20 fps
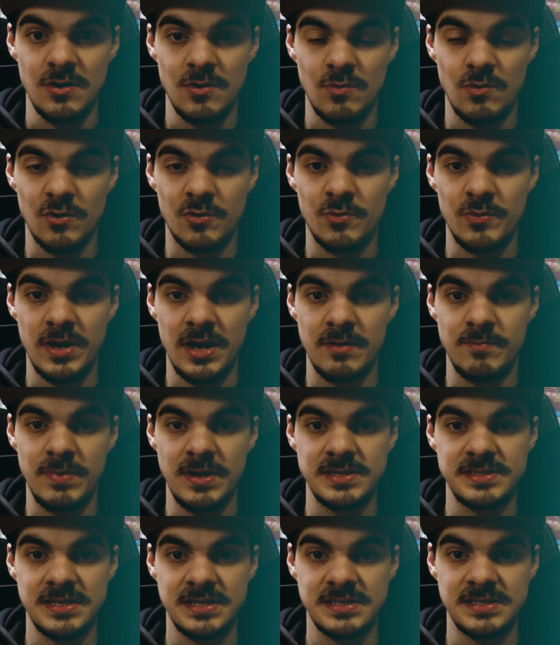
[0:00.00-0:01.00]
We'll create
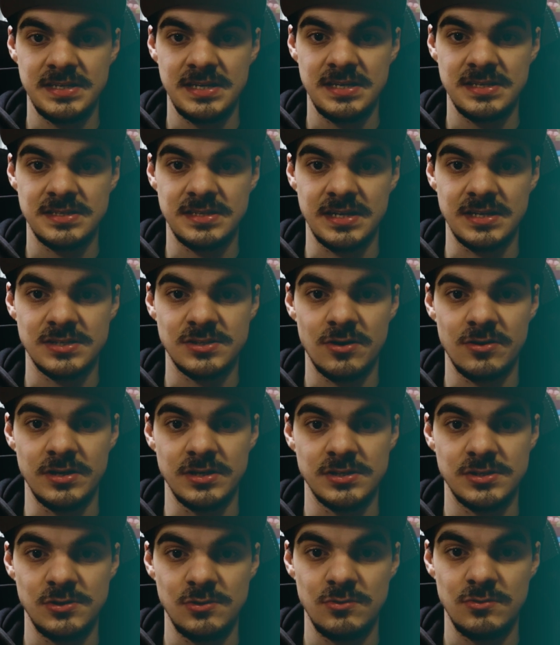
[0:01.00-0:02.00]
basic scenes like
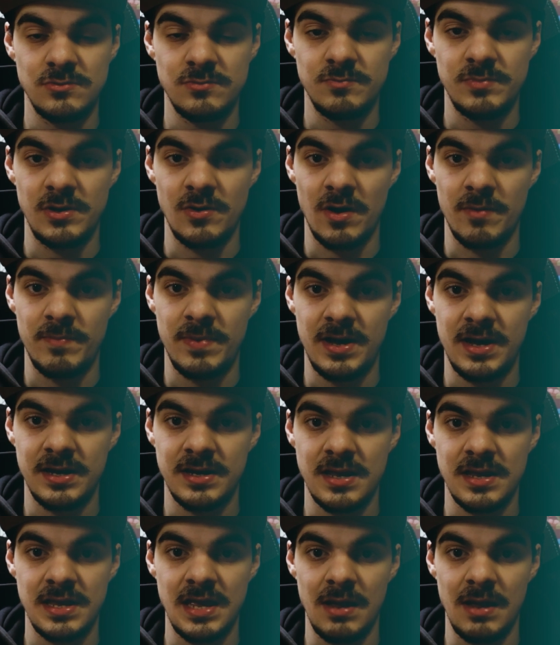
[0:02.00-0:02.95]
starting soon, be right back,